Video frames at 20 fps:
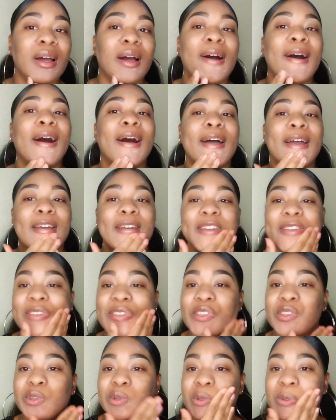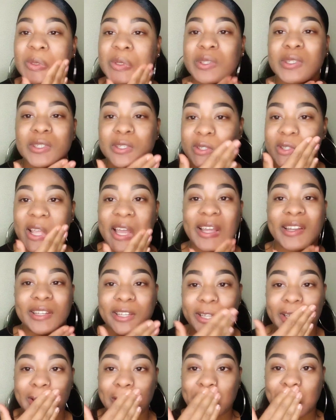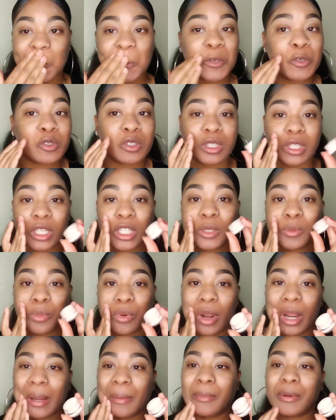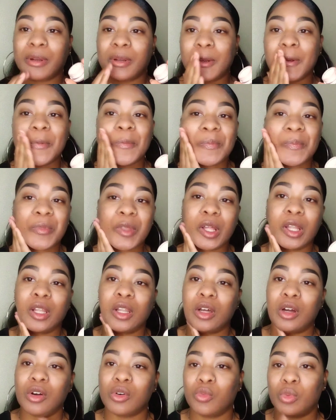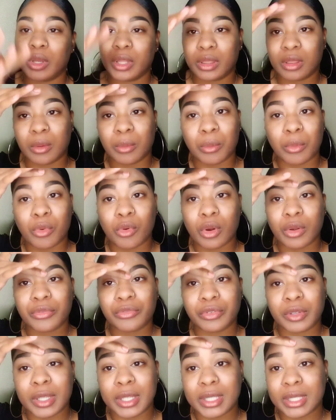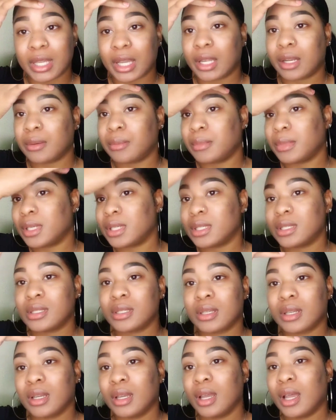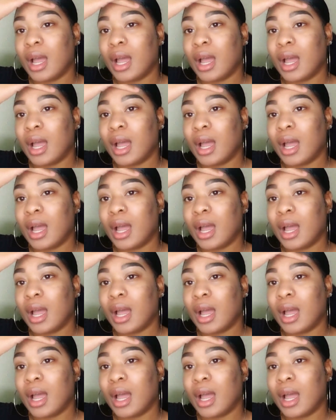I did use this primer along with the Morphe Setting Mist,